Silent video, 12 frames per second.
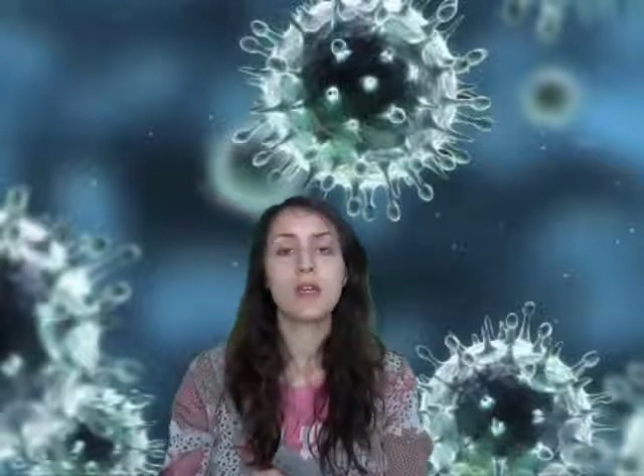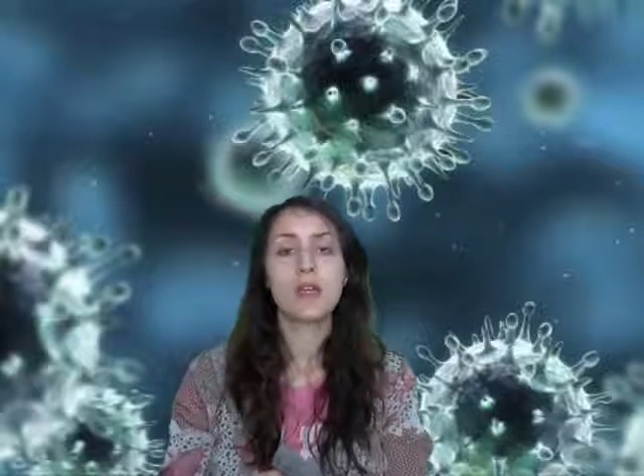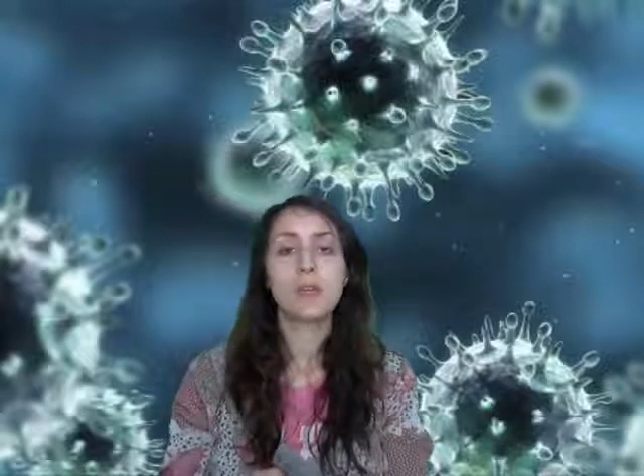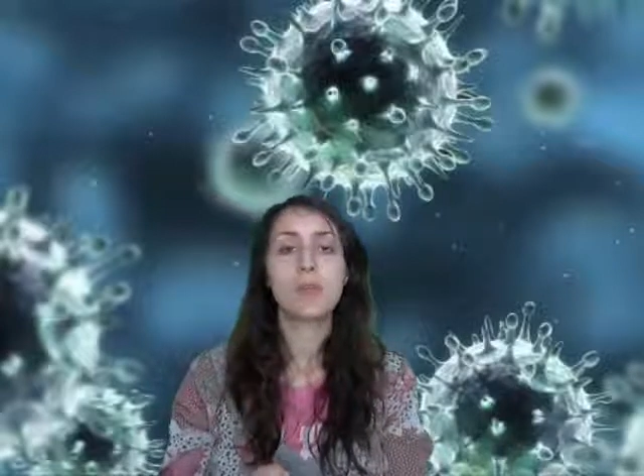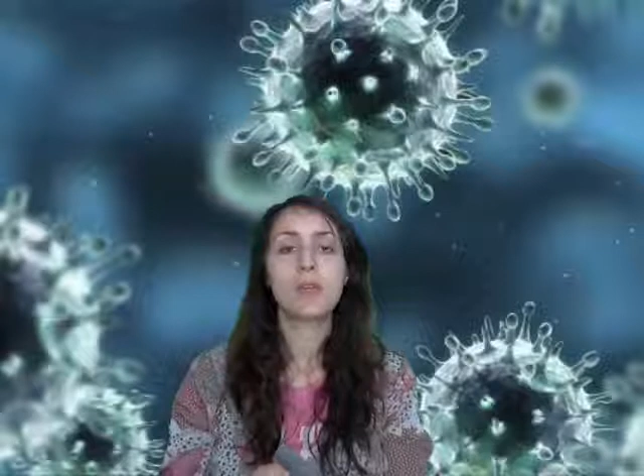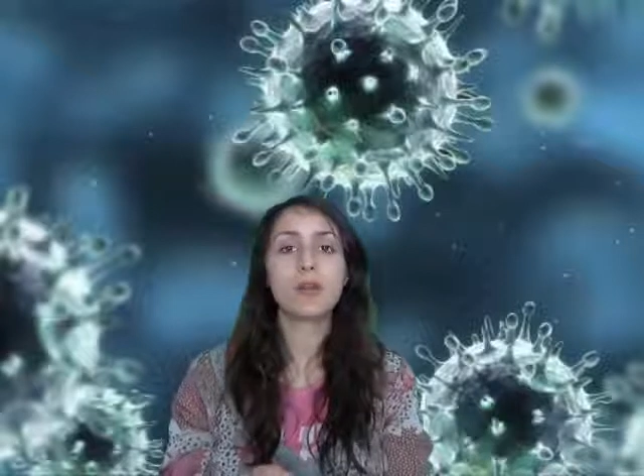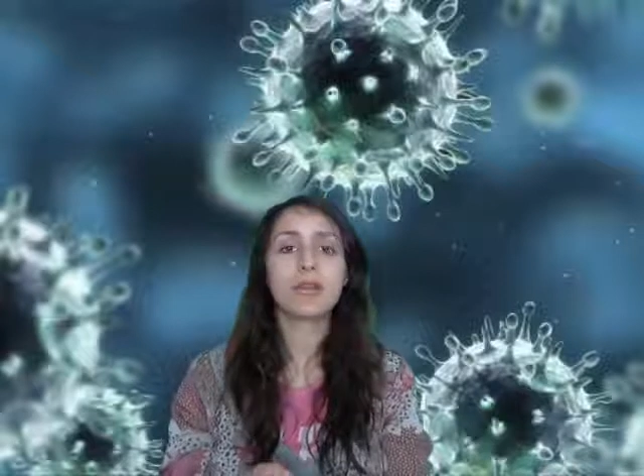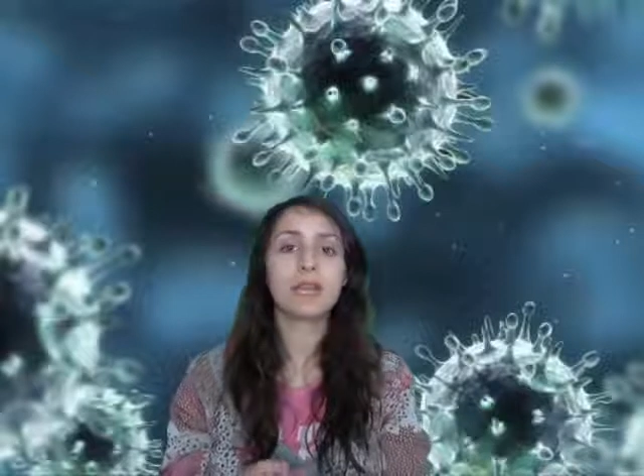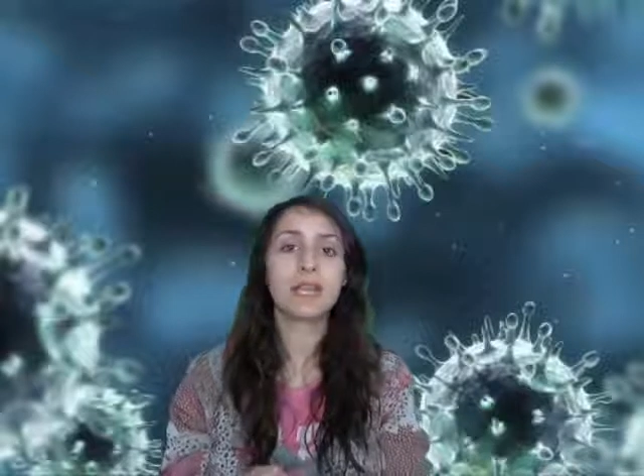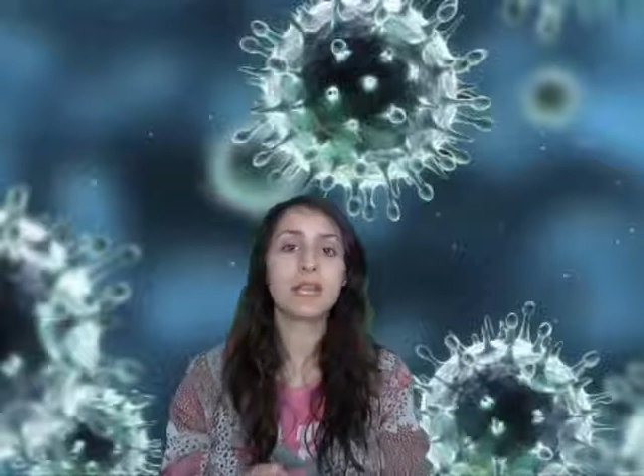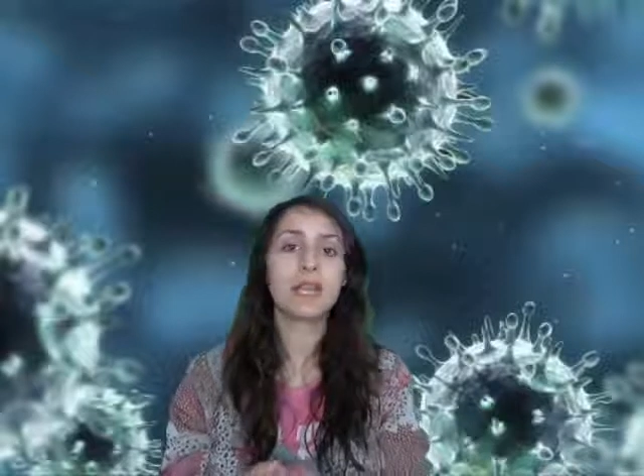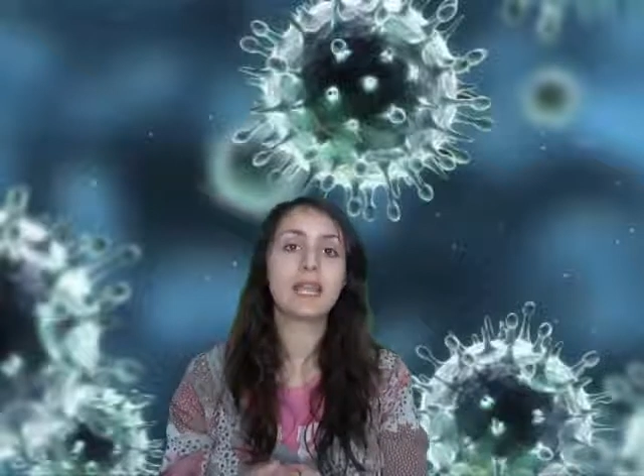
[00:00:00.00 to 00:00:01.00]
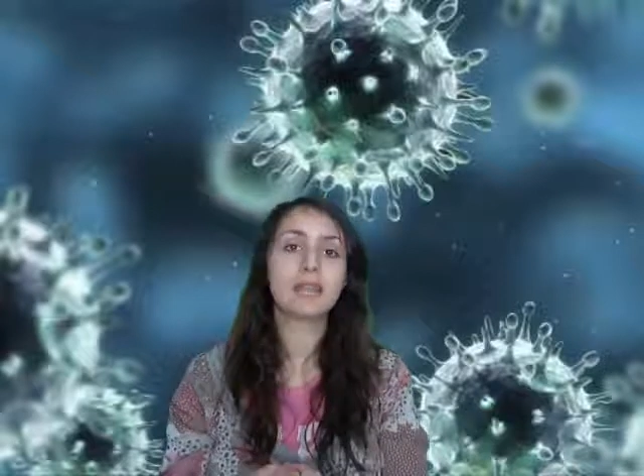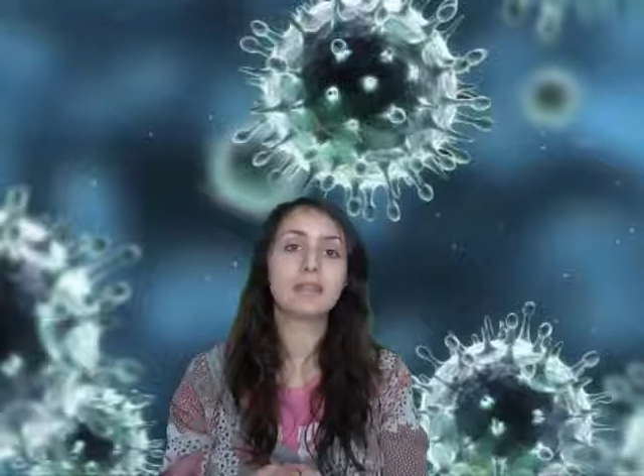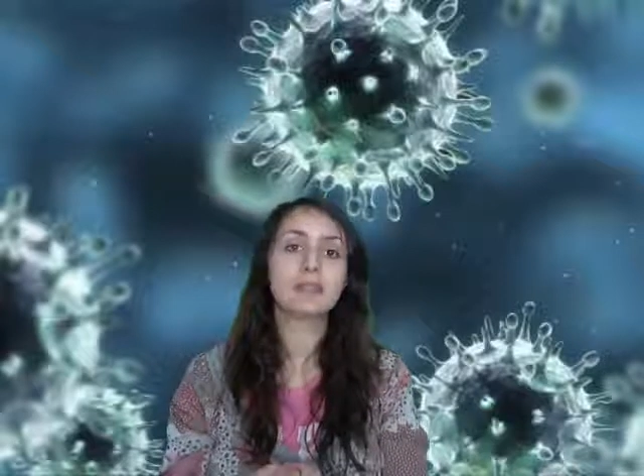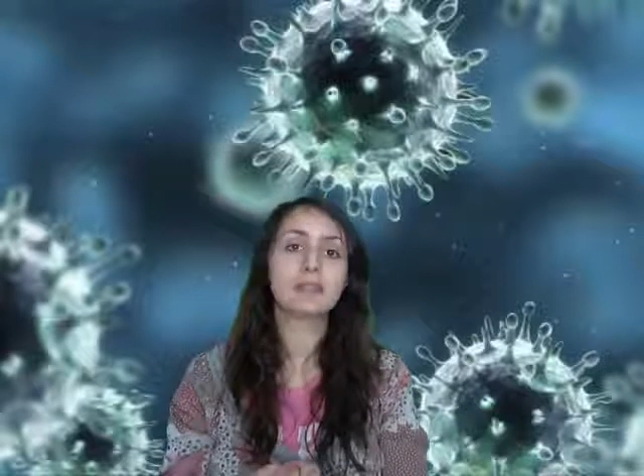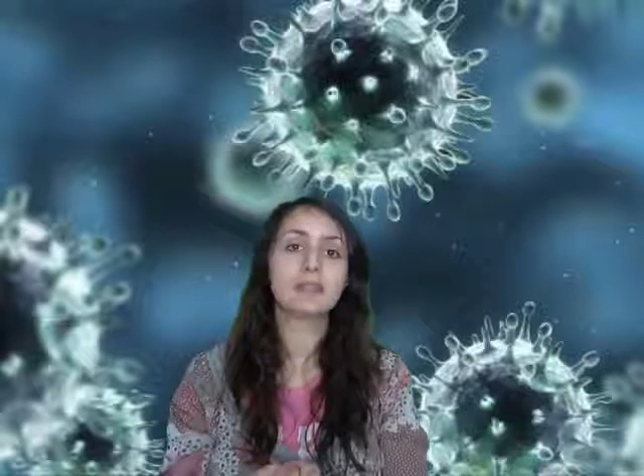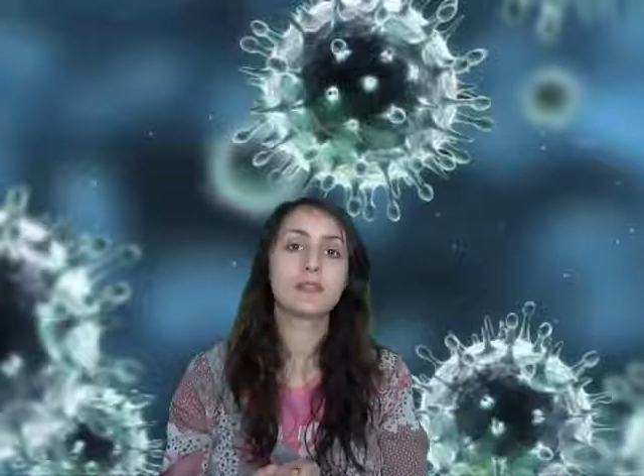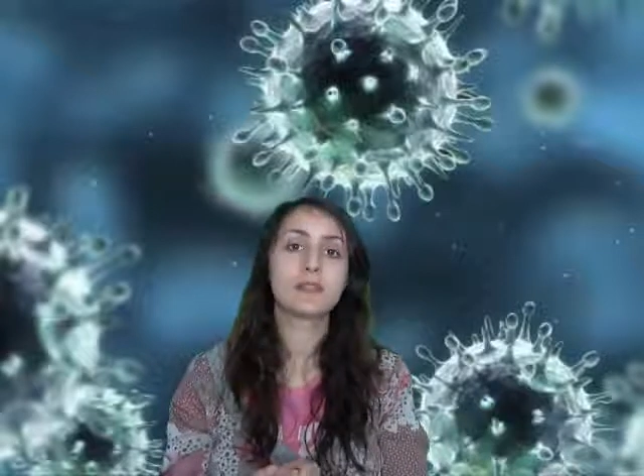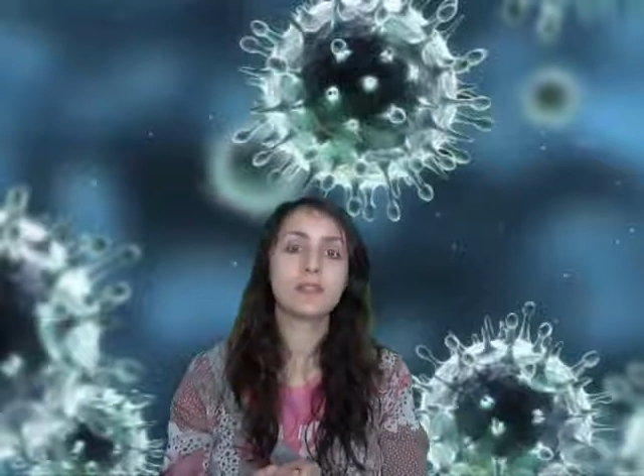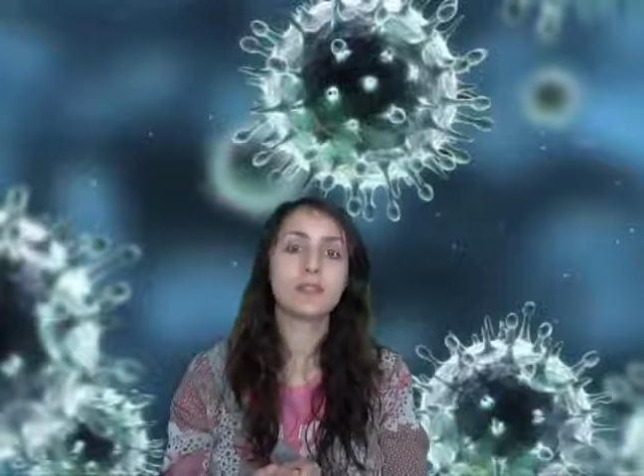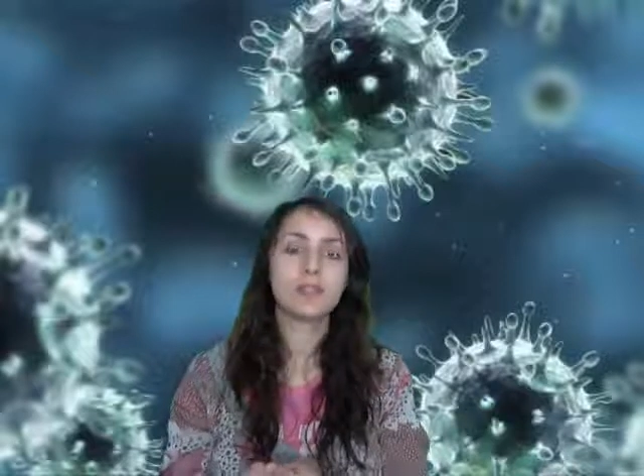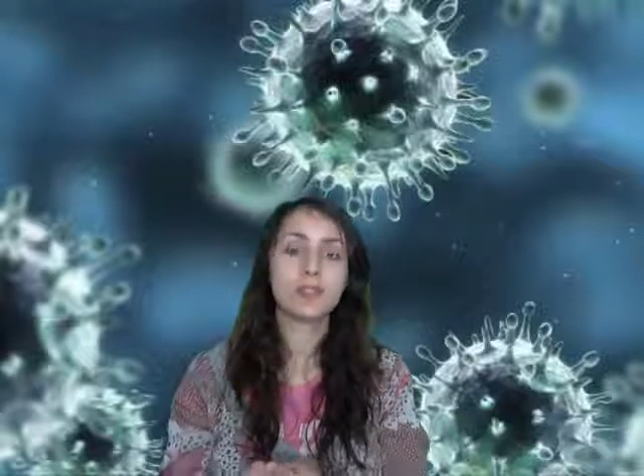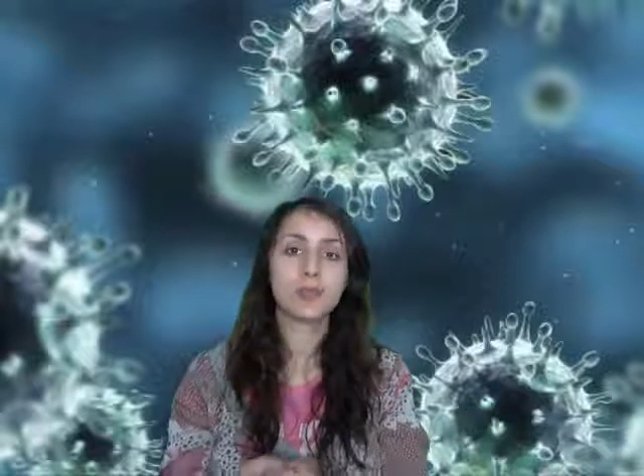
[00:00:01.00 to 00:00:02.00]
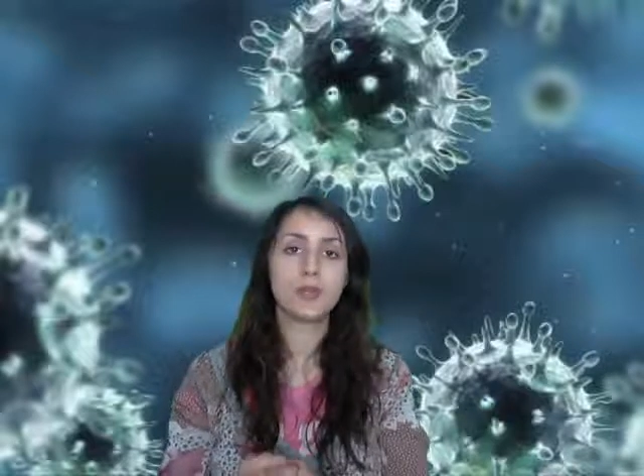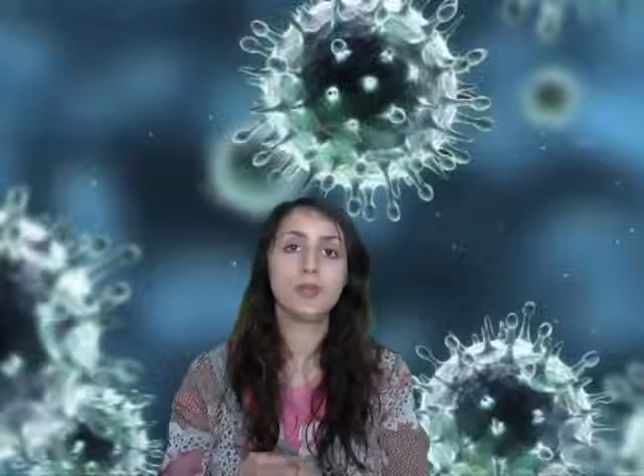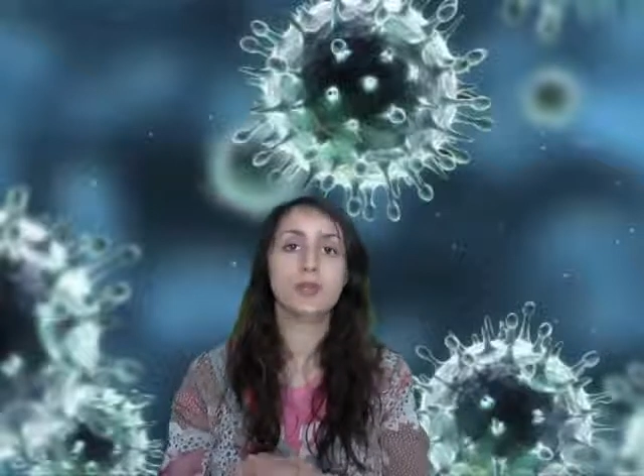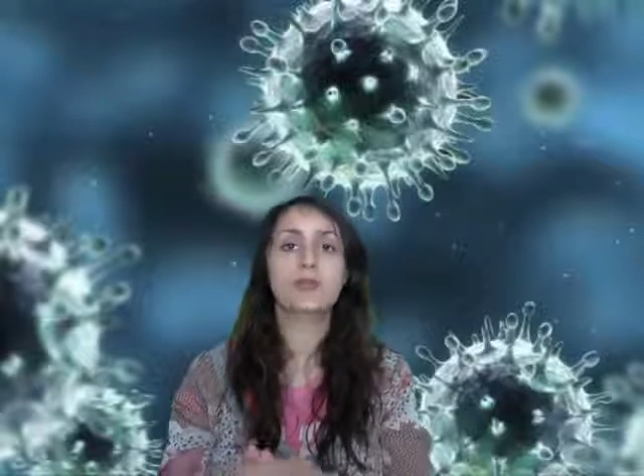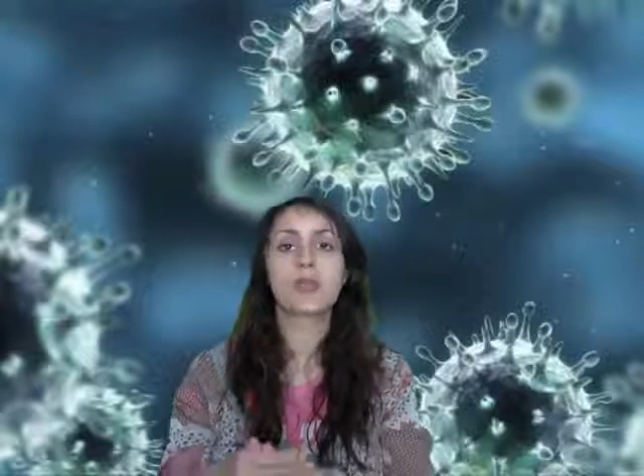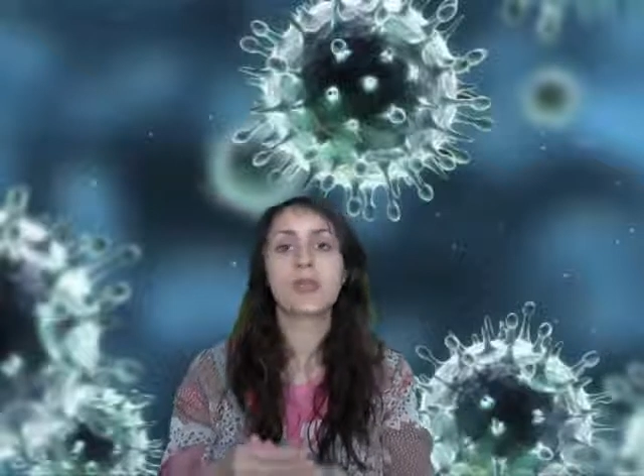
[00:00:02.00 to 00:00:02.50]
An important thing is to